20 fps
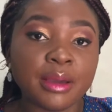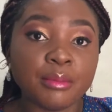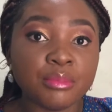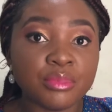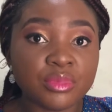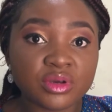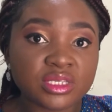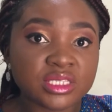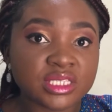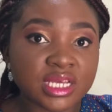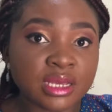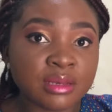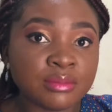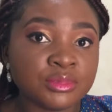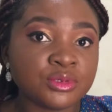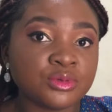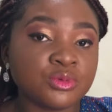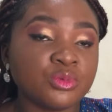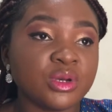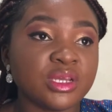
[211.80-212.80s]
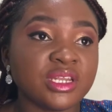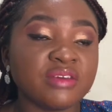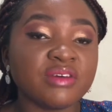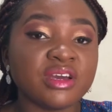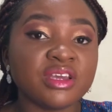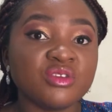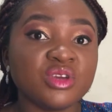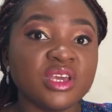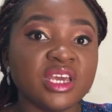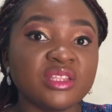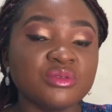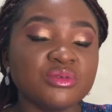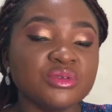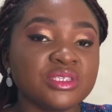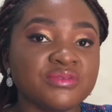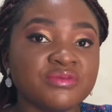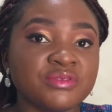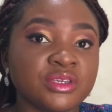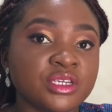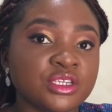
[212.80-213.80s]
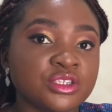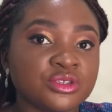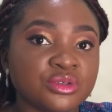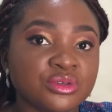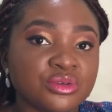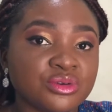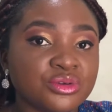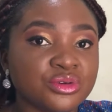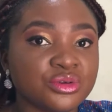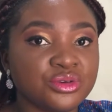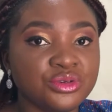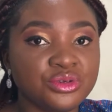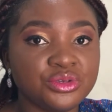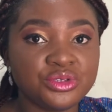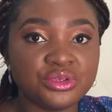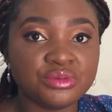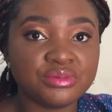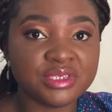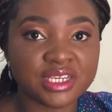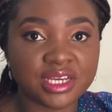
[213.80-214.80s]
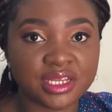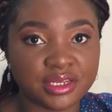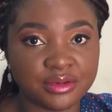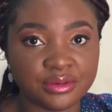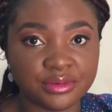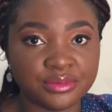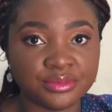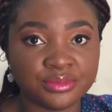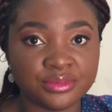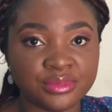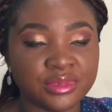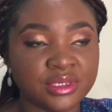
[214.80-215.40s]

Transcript: most times whenever you get notification on your YouTube channel,